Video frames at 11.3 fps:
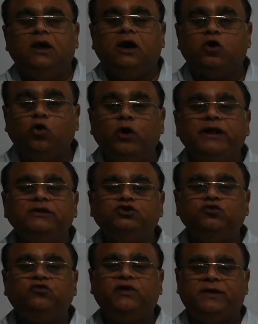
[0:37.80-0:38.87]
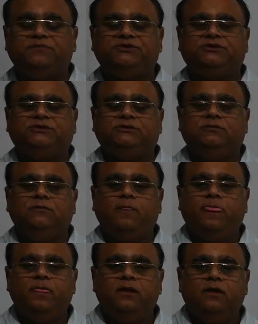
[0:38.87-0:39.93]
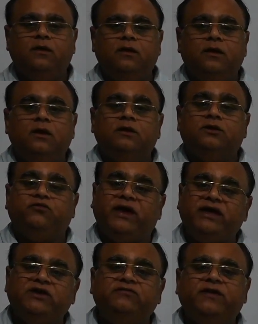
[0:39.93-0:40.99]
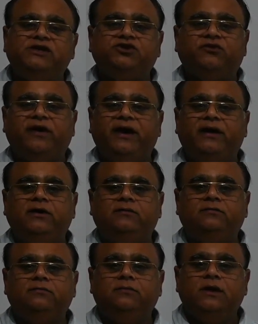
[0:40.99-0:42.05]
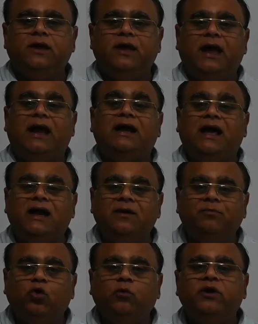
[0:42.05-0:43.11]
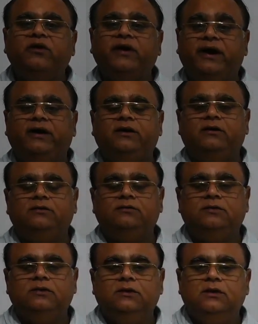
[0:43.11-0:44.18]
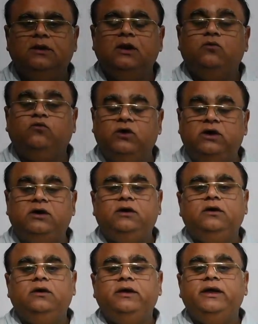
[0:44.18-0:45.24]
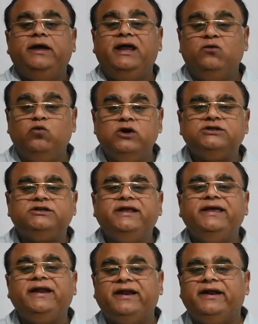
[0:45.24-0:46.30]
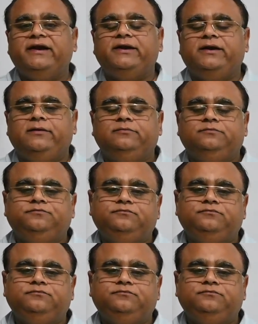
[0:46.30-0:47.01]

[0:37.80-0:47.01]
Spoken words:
According to Phillips, the wage inflation rate and unemployment rate were inversely related.